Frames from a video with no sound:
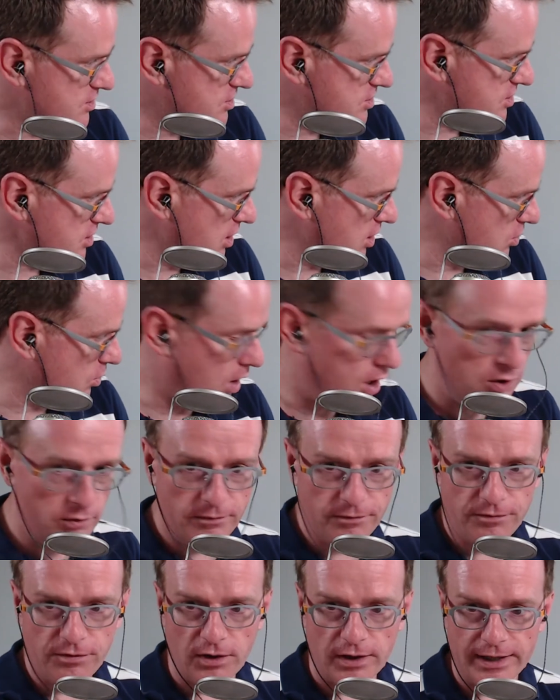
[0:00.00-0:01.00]
So
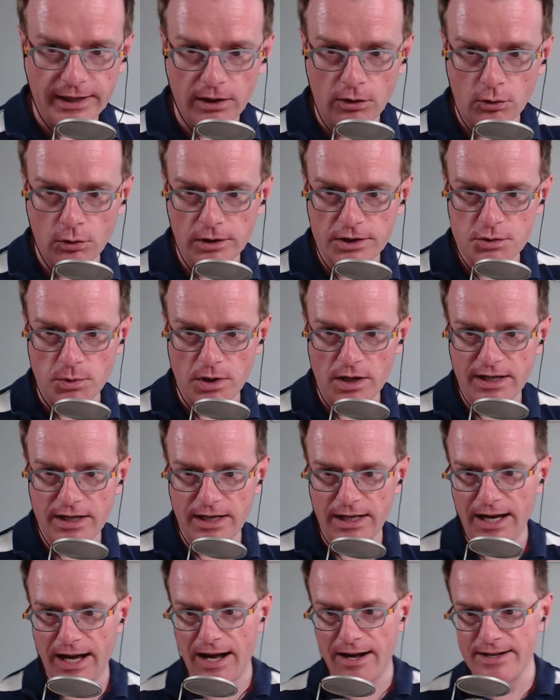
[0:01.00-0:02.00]
hopefully all is
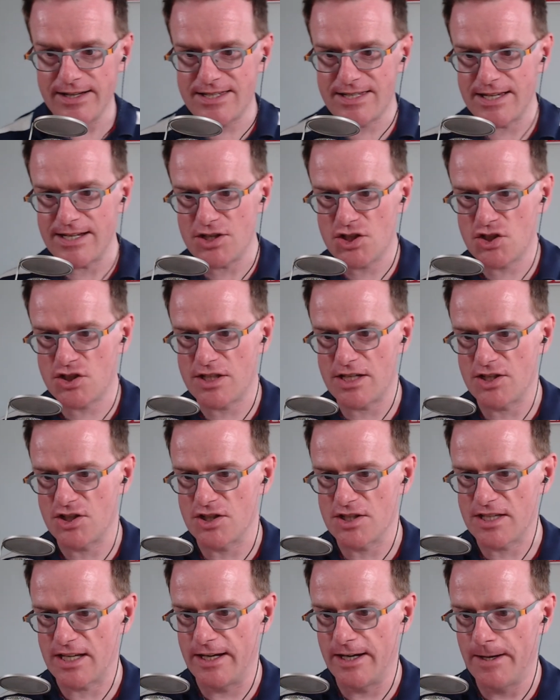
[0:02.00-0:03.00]
working. Hi, Tish.
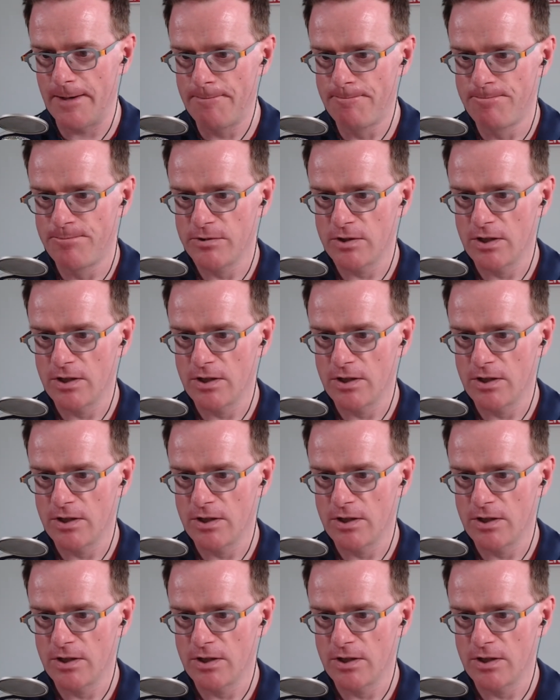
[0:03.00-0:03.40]
Tish is here.